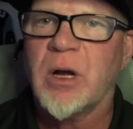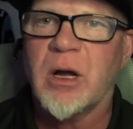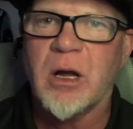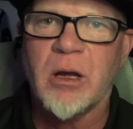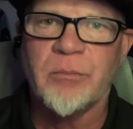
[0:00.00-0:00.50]

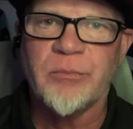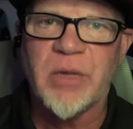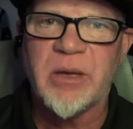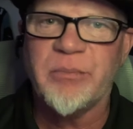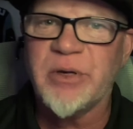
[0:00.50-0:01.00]
um,
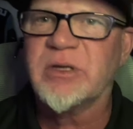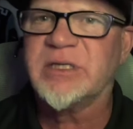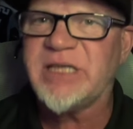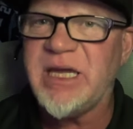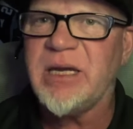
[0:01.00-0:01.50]
and build a
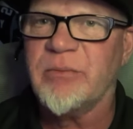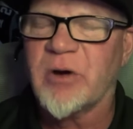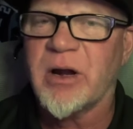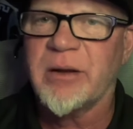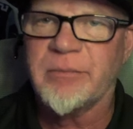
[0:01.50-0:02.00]
team,
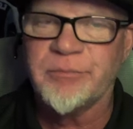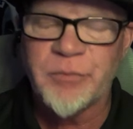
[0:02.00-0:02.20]
right?